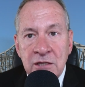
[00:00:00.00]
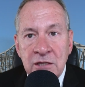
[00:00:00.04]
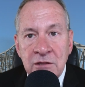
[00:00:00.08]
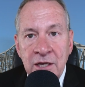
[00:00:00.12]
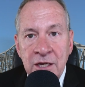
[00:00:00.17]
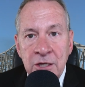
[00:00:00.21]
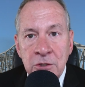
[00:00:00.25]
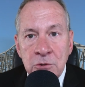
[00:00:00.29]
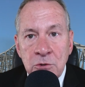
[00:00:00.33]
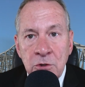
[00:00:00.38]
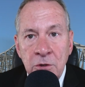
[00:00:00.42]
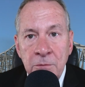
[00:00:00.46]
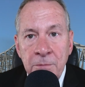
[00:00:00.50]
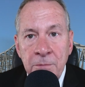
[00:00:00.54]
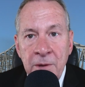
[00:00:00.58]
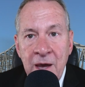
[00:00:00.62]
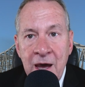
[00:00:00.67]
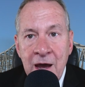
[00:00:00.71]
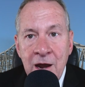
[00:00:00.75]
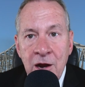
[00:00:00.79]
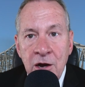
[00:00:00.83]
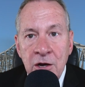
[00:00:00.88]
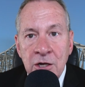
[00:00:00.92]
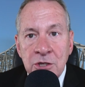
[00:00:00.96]
Landry
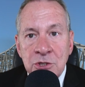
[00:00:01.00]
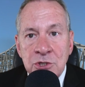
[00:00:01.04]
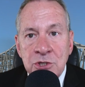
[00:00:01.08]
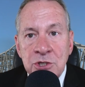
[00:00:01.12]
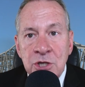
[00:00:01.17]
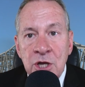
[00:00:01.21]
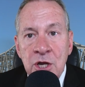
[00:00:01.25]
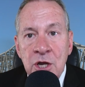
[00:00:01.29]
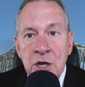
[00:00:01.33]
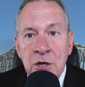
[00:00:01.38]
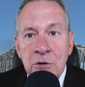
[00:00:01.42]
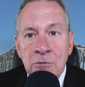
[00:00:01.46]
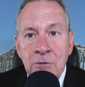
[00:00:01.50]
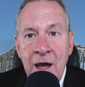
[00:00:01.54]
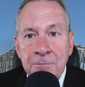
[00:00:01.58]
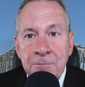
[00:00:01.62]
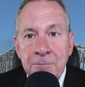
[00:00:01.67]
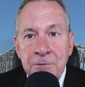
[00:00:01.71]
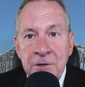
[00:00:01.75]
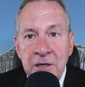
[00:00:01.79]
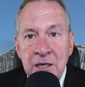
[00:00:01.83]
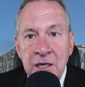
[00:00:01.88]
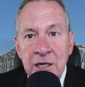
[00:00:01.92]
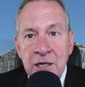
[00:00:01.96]
Parish,
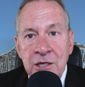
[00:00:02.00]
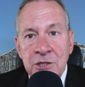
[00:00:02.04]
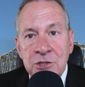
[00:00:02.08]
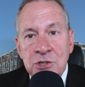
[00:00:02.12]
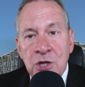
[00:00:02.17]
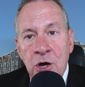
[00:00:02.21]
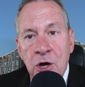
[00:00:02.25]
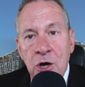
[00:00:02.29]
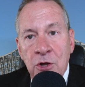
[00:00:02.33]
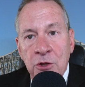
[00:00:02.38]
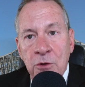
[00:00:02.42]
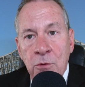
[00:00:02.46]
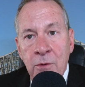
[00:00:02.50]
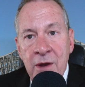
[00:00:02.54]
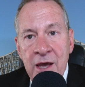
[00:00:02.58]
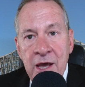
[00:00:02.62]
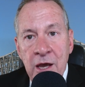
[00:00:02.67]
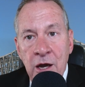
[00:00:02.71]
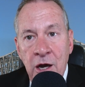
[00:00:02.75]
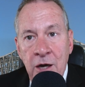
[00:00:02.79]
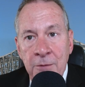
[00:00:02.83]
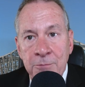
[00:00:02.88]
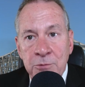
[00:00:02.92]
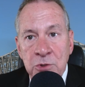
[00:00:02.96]
Rapides, all the way
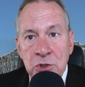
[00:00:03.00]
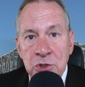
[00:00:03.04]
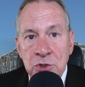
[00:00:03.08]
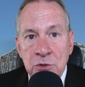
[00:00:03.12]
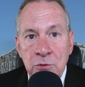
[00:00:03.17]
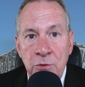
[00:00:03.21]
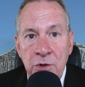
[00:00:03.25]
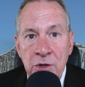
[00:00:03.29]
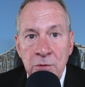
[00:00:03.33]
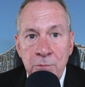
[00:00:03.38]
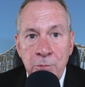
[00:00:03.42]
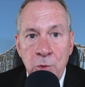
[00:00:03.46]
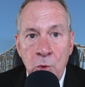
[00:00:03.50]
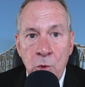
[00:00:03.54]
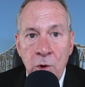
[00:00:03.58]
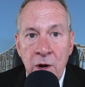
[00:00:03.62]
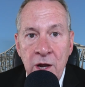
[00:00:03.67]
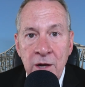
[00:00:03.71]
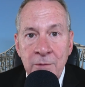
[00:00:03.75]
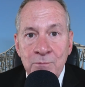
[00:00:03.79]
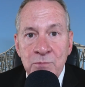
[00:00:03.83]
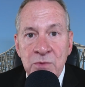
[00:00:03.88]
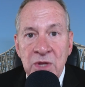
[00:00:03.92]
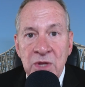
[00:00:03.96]
up to Shreveport.